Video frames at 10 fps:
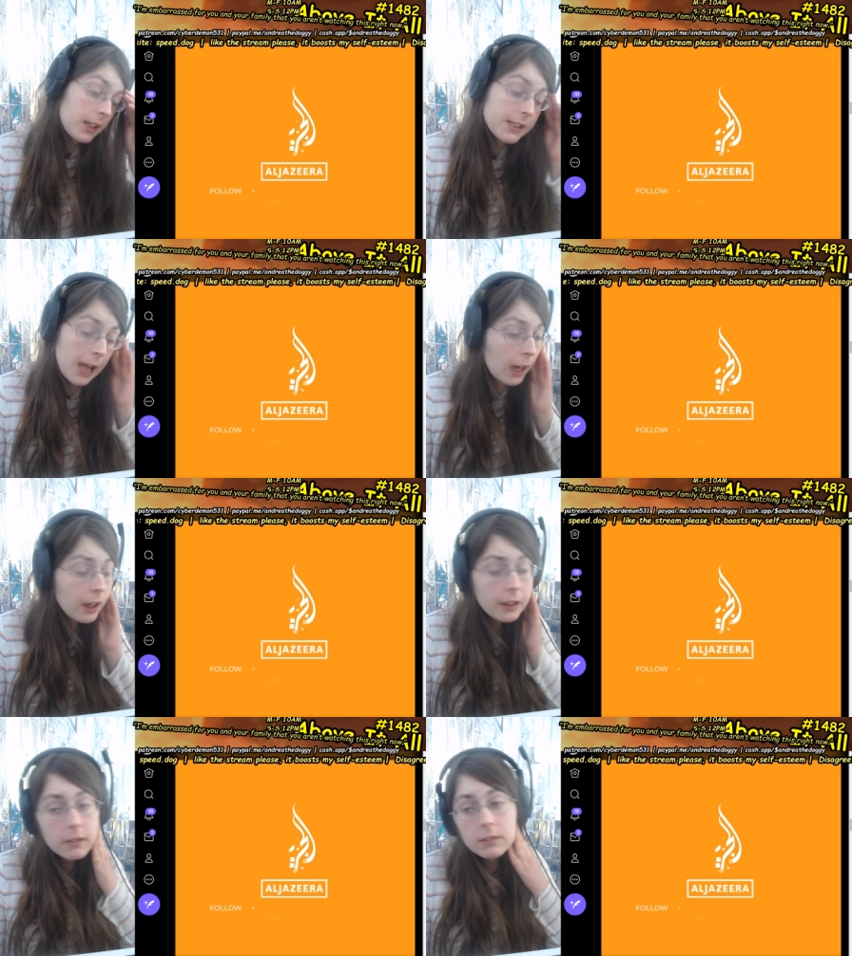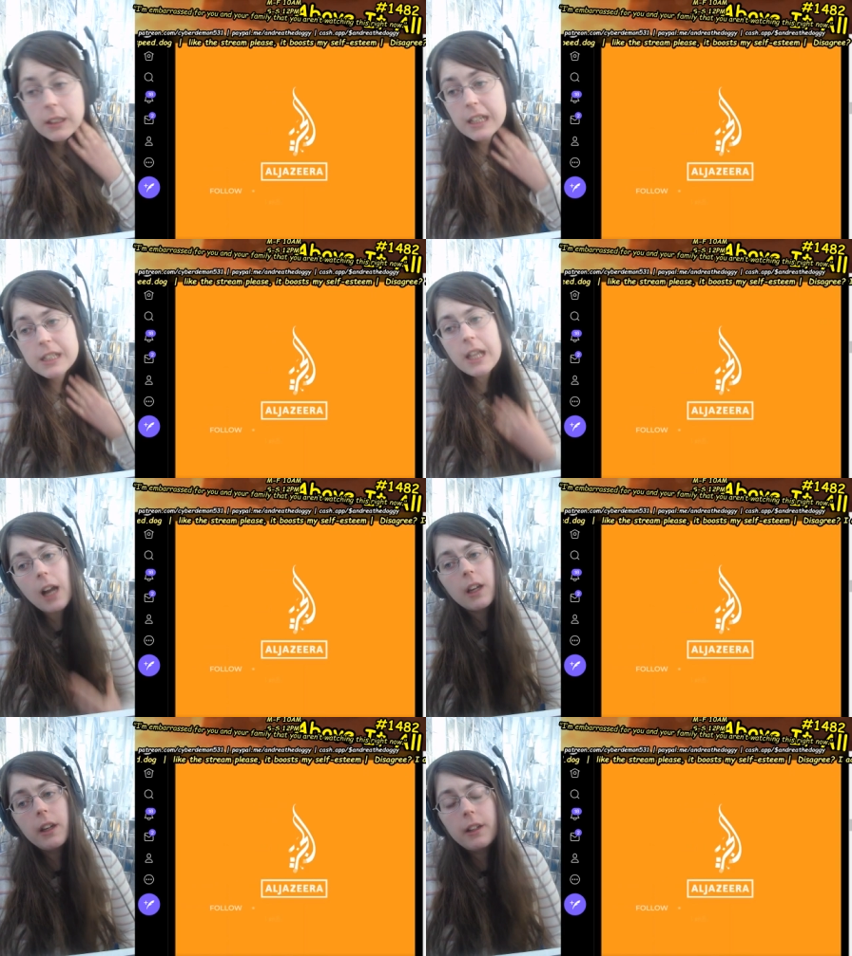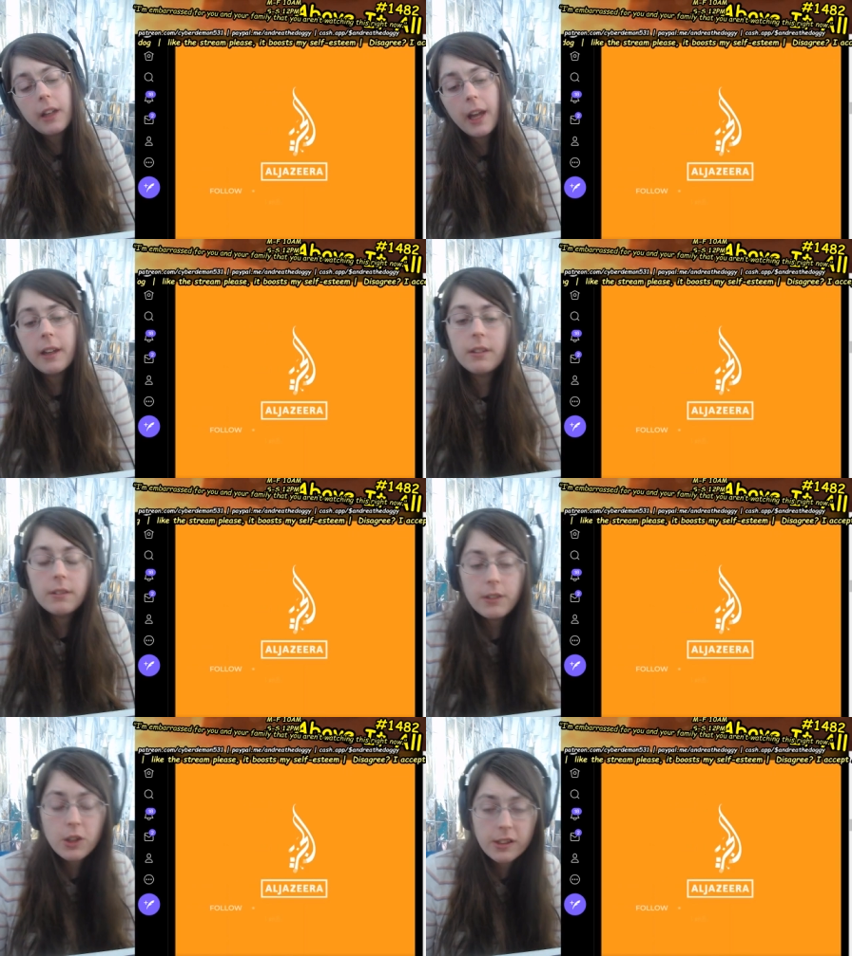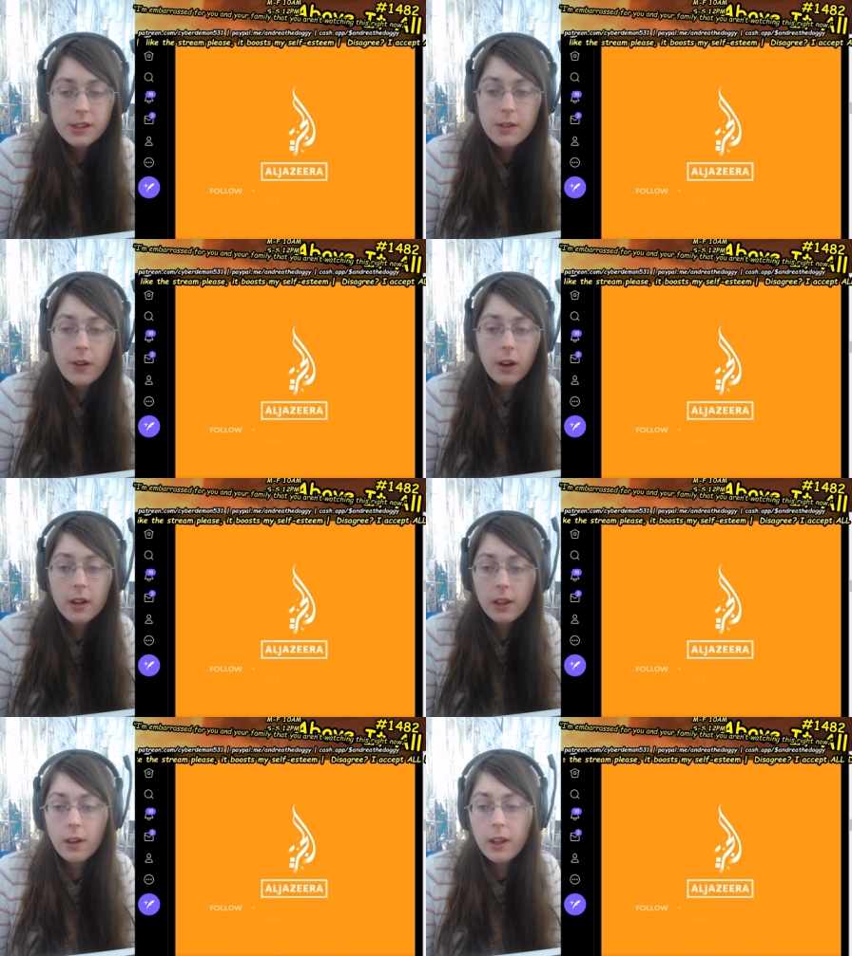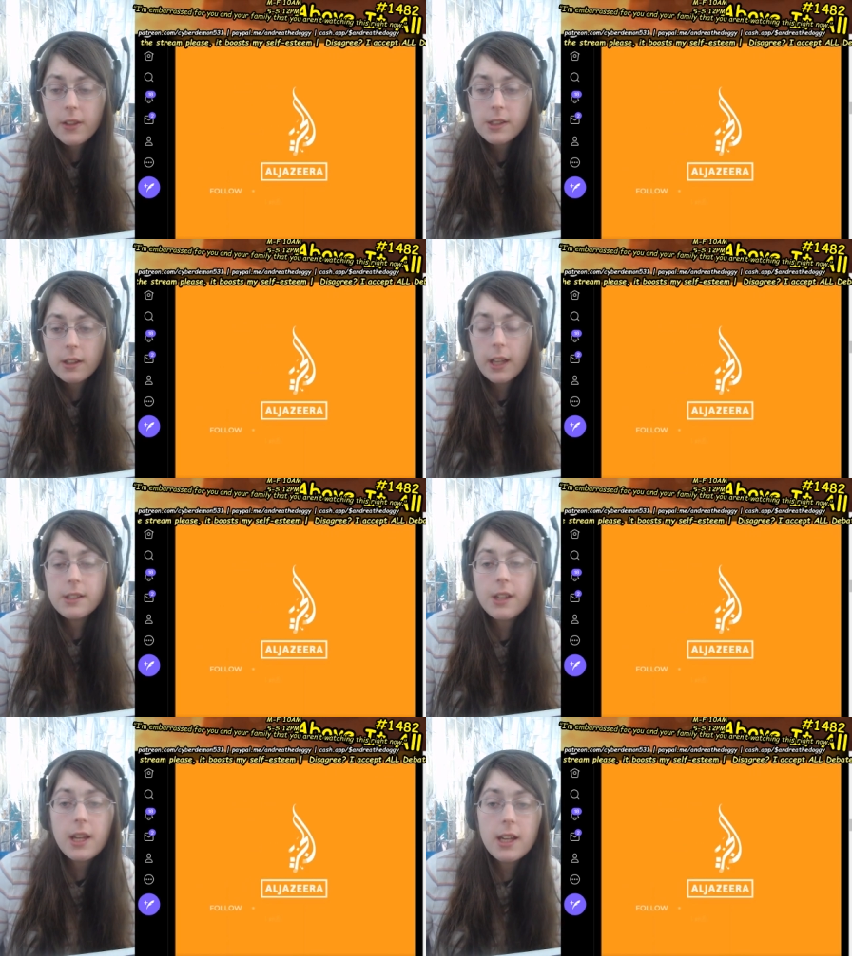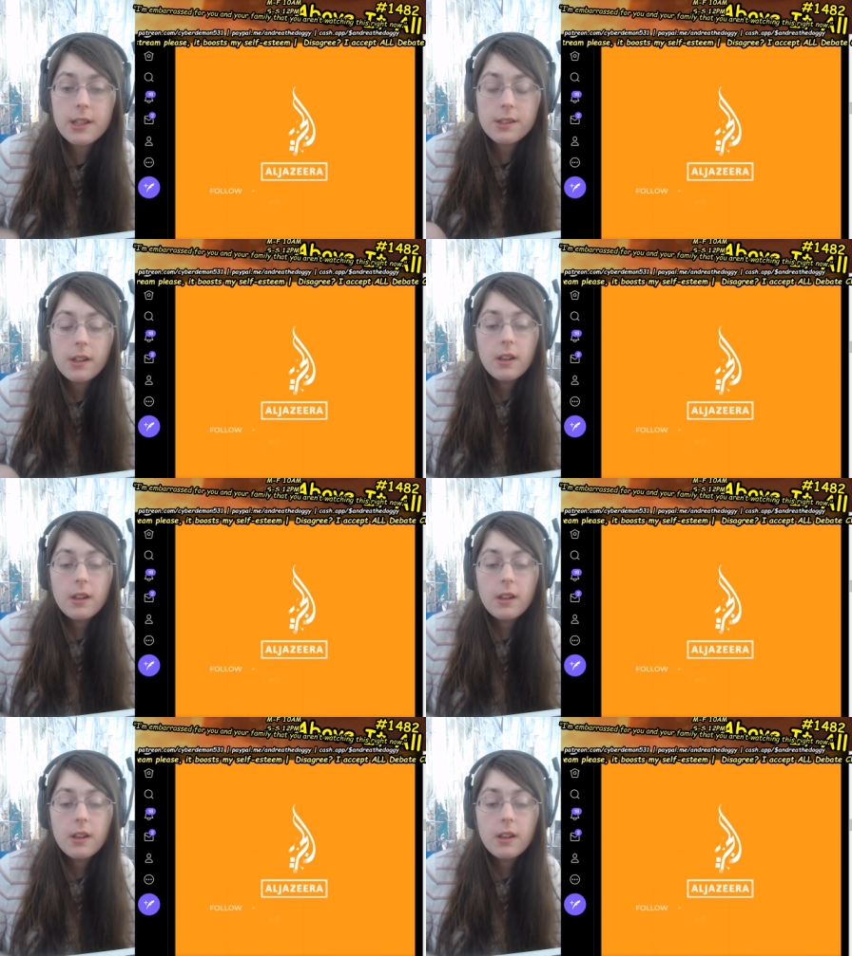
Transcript: it's not good. It's not good. And you can see very clearly that Zelensky is